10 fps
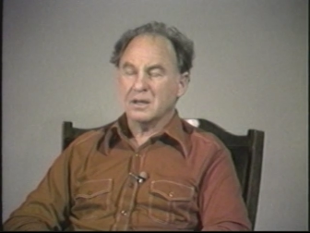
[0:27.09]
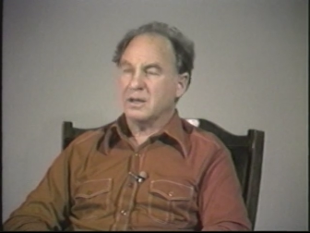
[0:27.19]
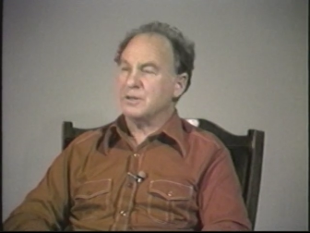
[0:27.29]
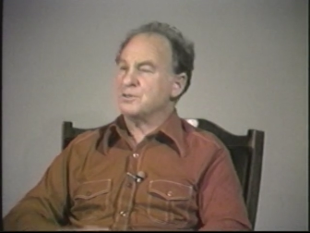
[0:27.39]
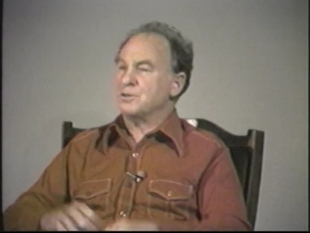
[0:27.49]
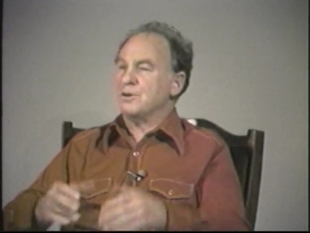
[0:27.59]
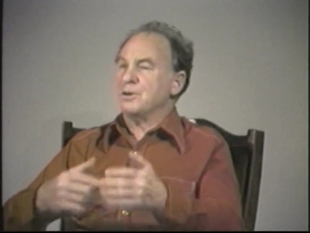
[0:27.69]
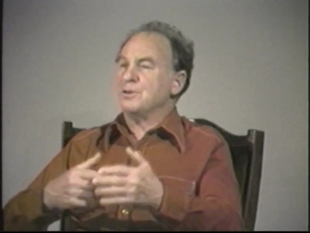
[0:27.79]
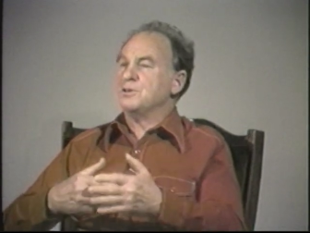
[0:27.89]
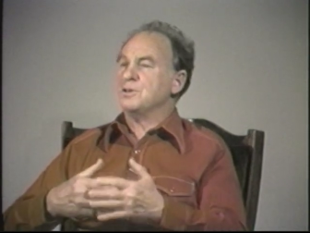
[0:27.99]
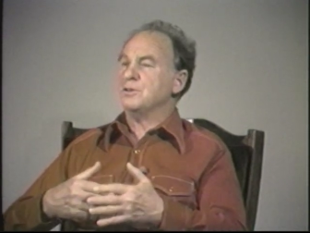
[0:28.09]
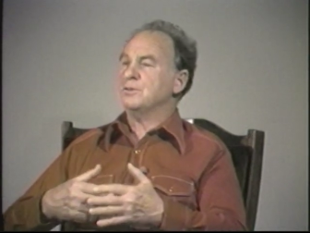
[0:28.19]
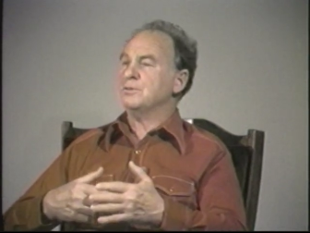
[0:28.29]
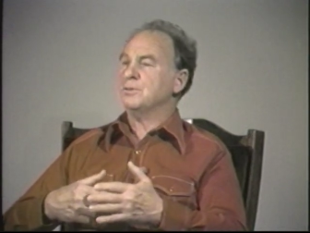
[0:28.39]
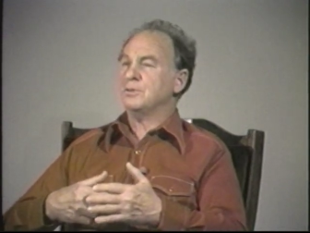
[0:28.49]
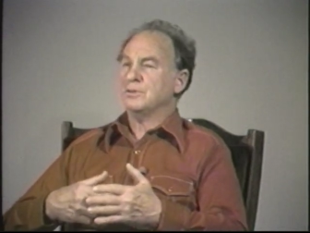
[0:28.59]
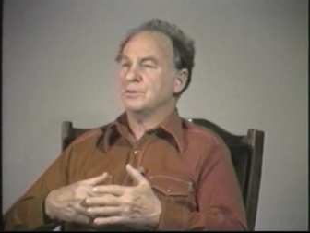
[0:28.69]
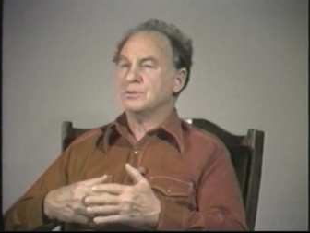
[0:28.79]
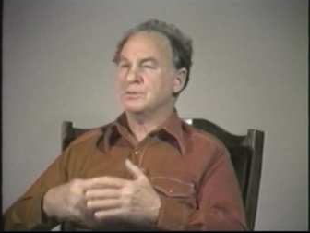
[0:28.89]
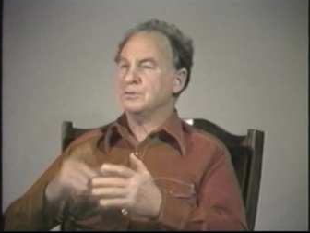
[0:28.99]
And there's an urge in you
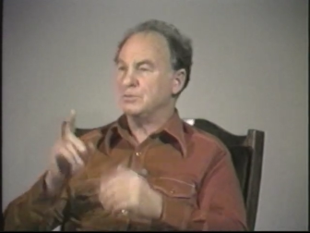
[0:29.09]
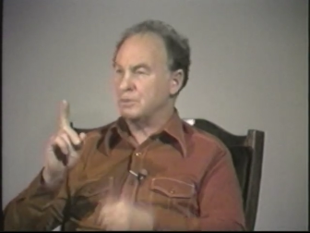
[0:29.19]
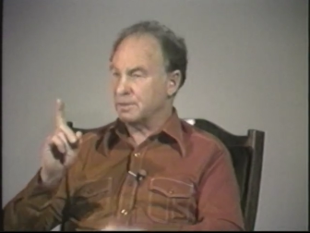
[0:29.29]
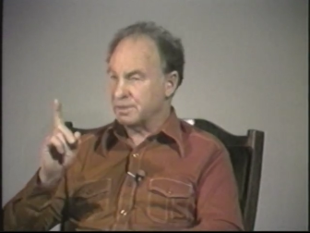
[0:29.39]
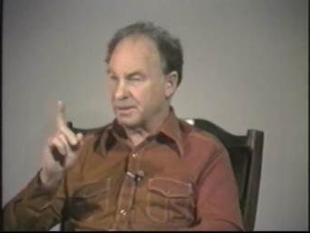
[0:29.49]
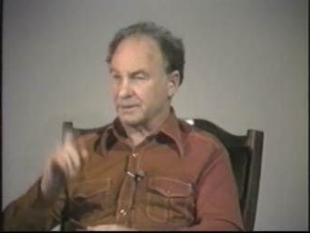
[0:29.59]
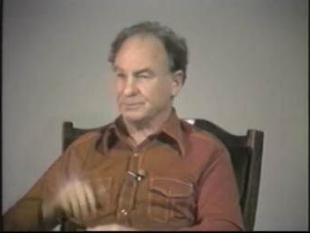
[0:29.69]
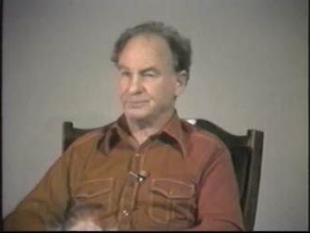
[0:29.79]
to do one thing